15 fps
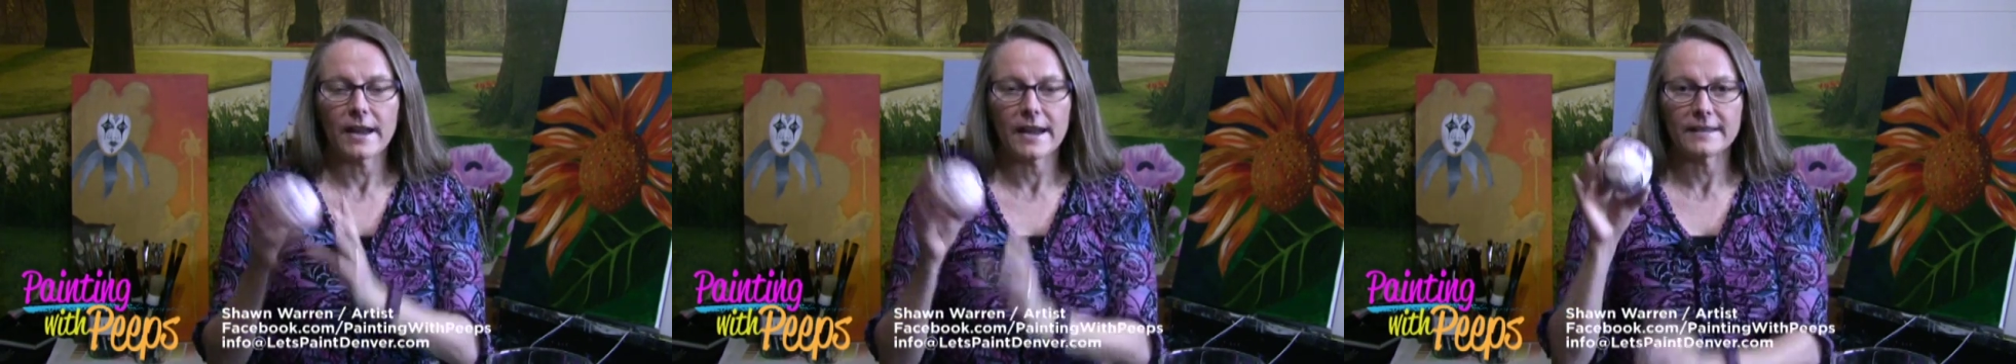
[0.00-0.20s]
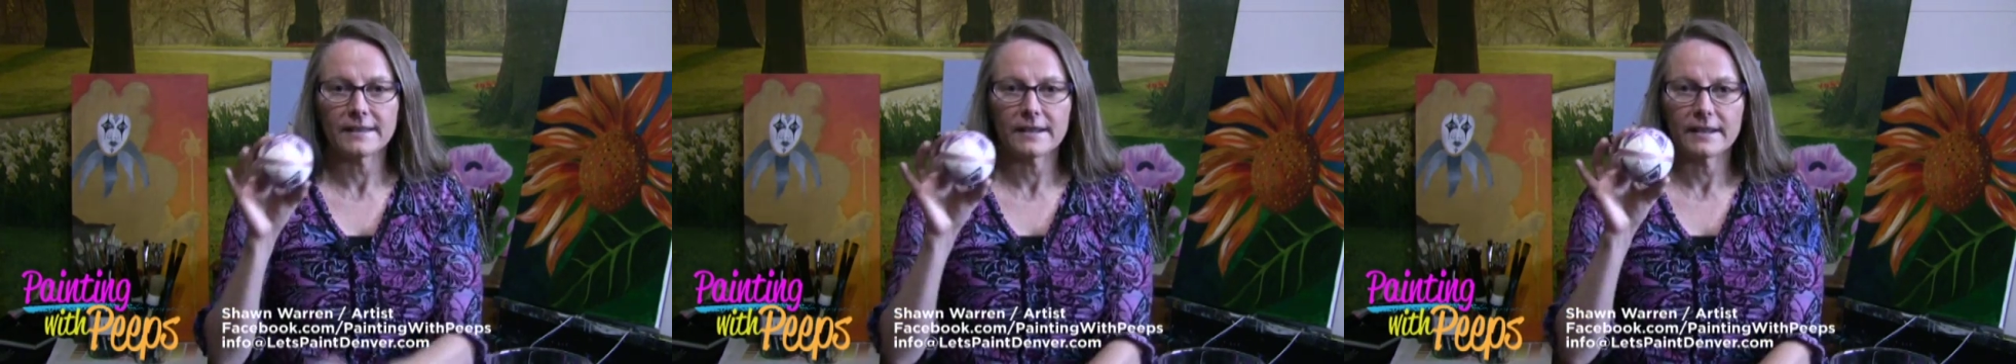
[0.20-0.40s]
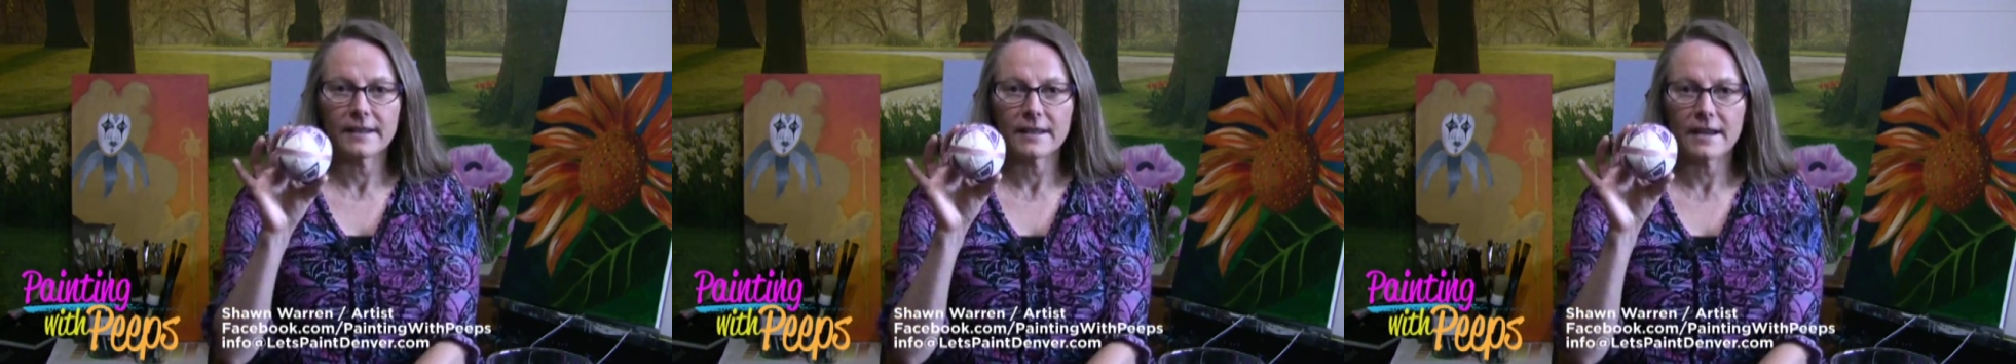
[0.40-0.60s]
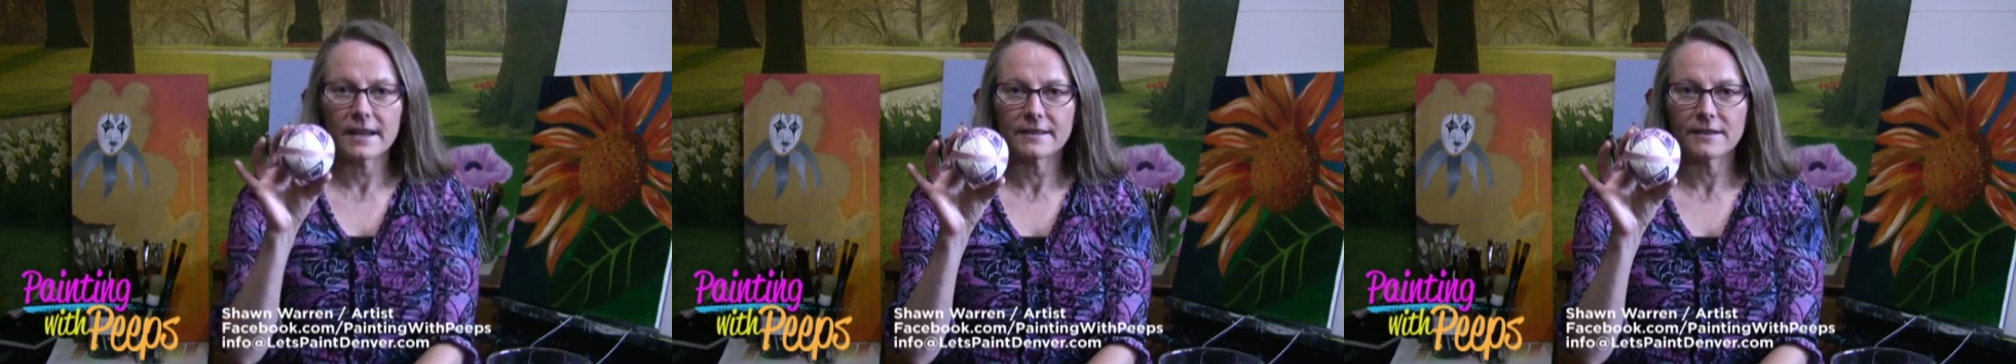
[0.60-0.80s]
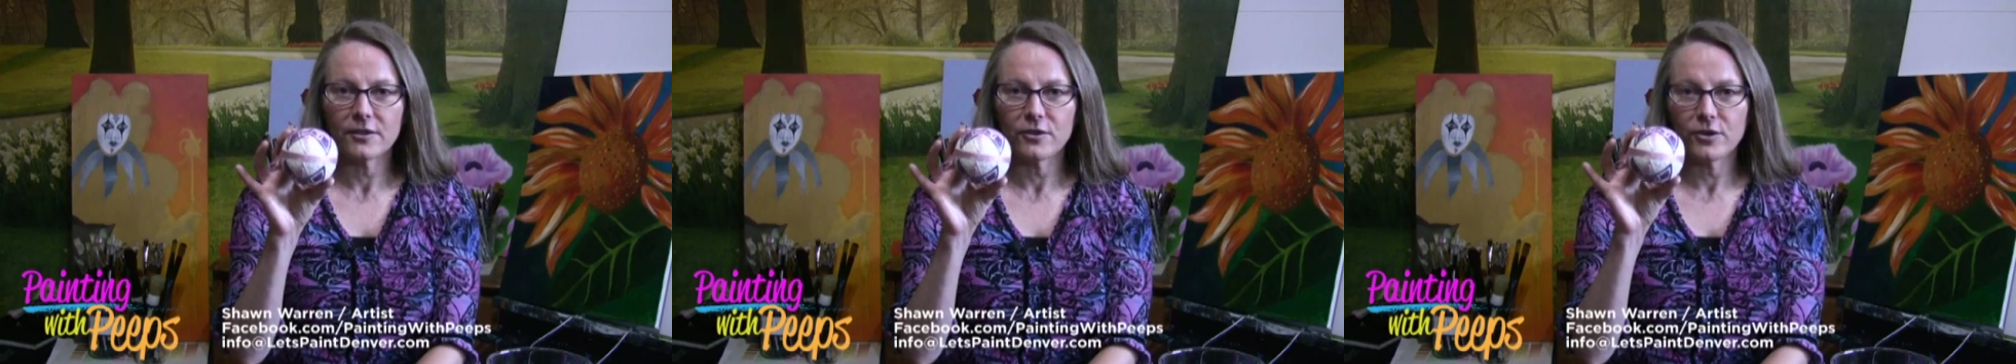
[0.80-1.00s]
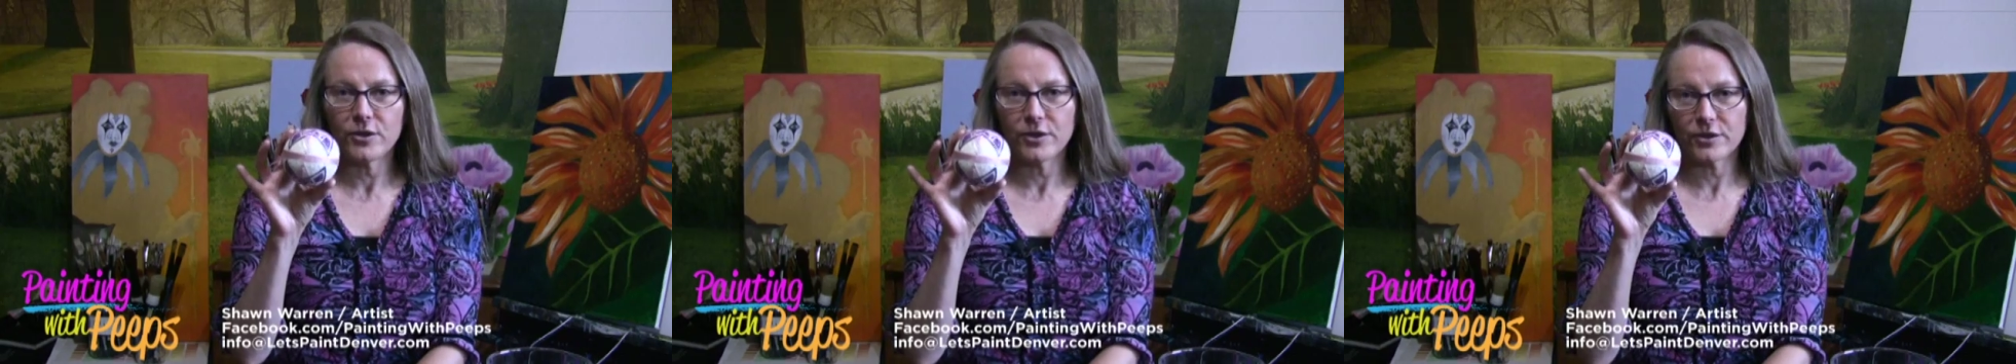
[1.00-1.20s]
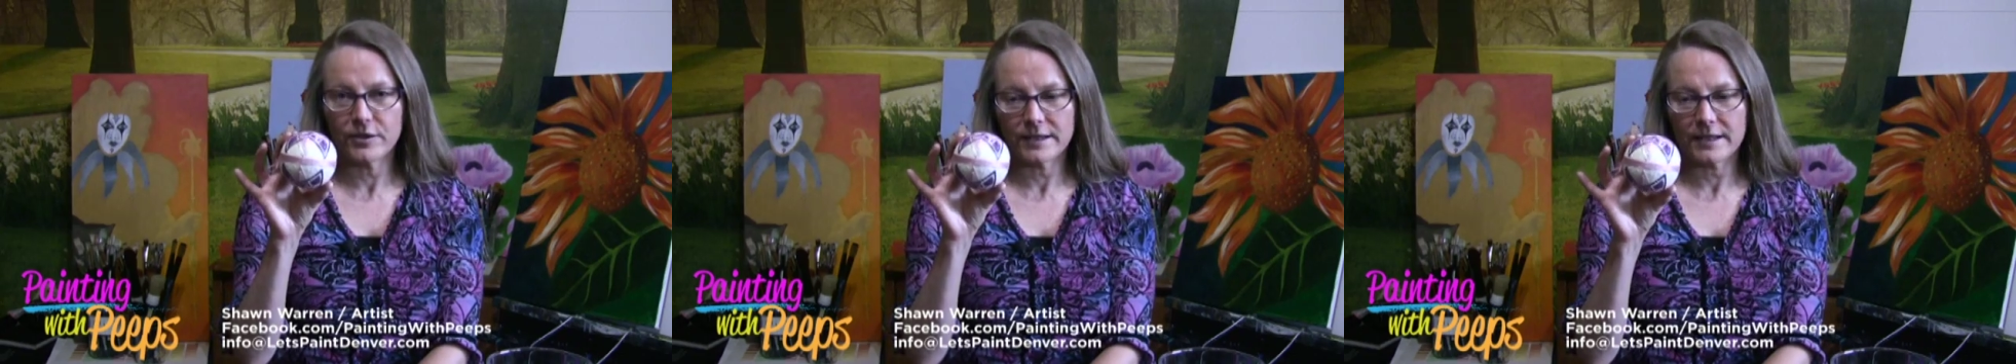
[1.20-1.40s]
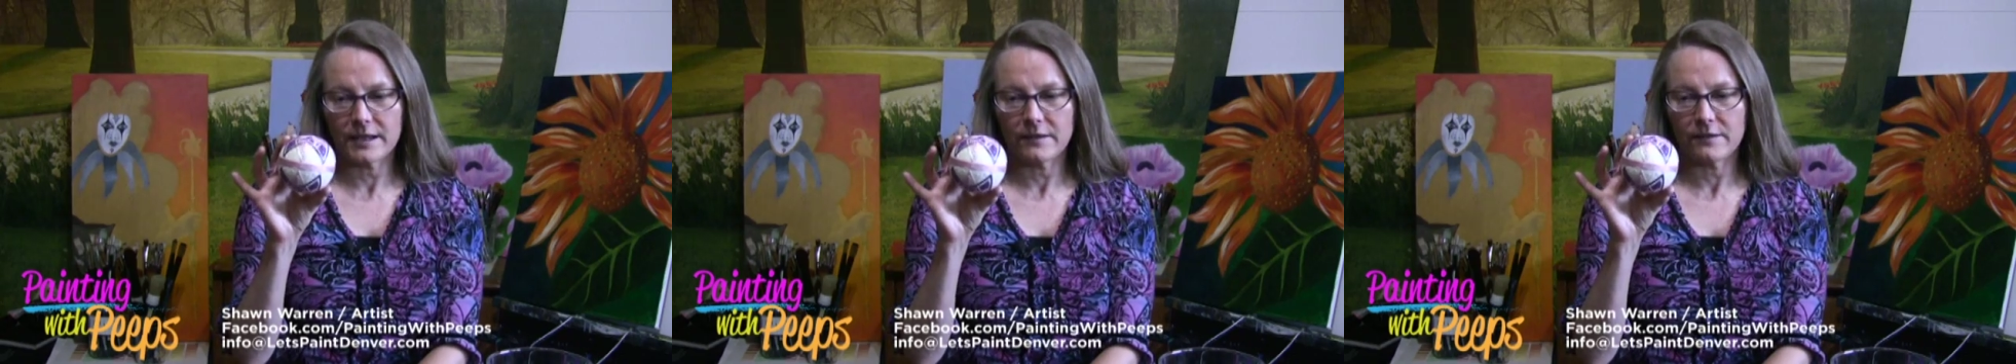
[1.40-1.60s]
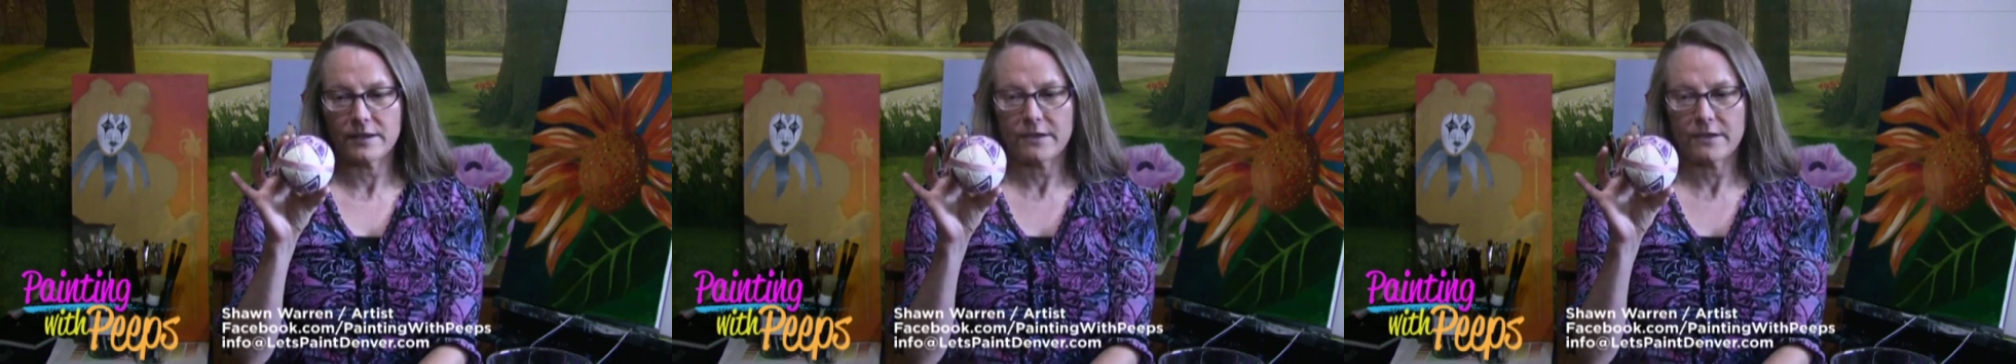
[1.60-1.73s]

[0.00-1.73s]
as a New Year's gift